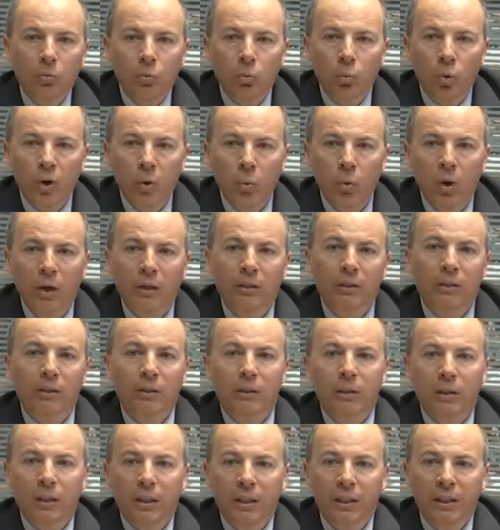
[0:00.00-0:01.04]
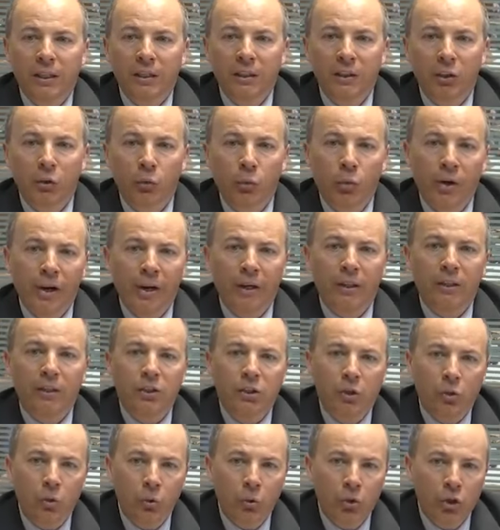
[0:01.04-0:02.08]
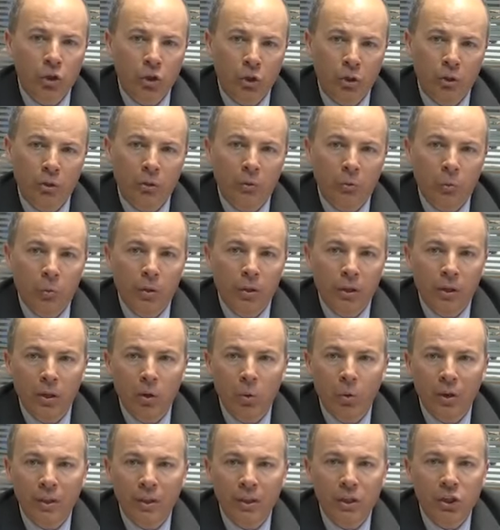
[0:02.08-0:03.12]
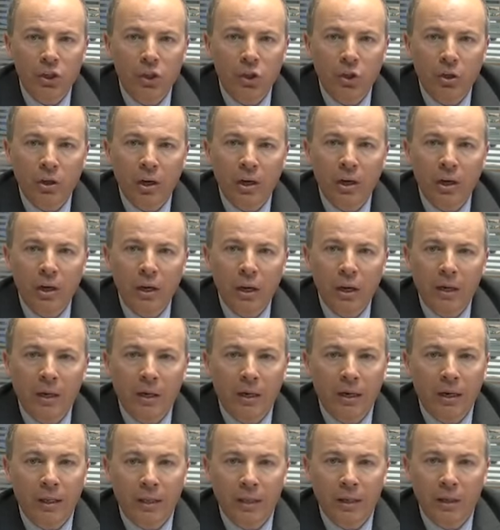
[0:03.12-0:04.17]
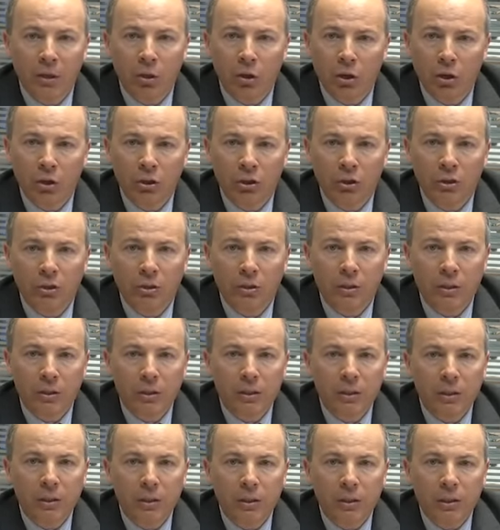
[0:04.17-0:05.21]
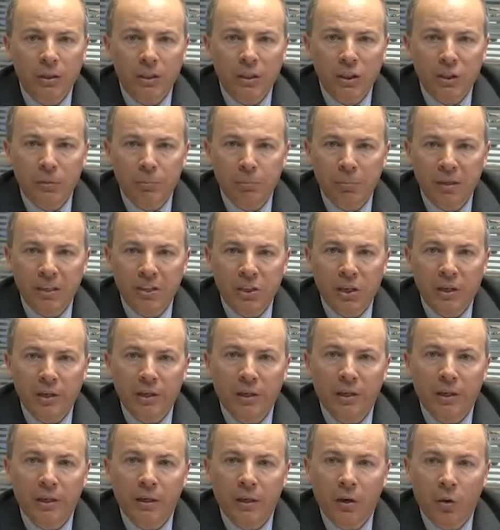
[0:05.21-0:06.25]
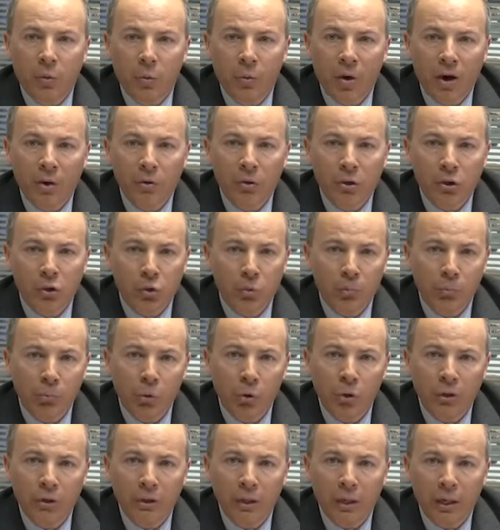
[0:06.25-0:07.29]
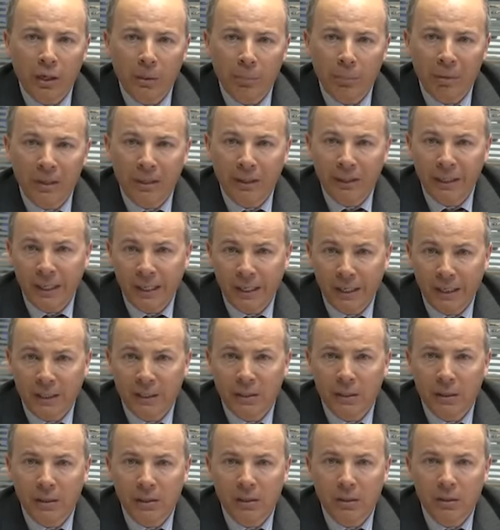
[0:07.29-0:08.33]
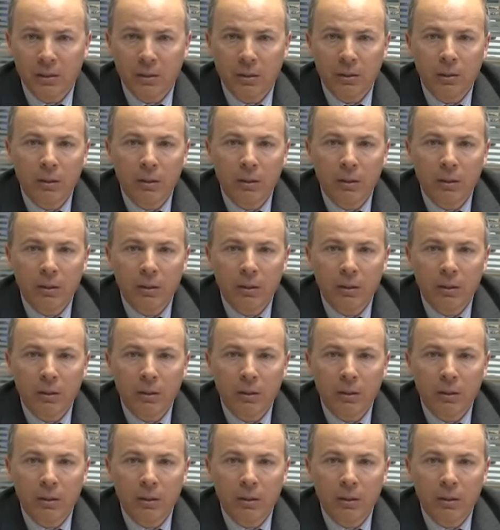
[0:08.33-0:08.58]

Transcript: We want an integrated solution with no additional and hidden cost, especially around support and maintenance.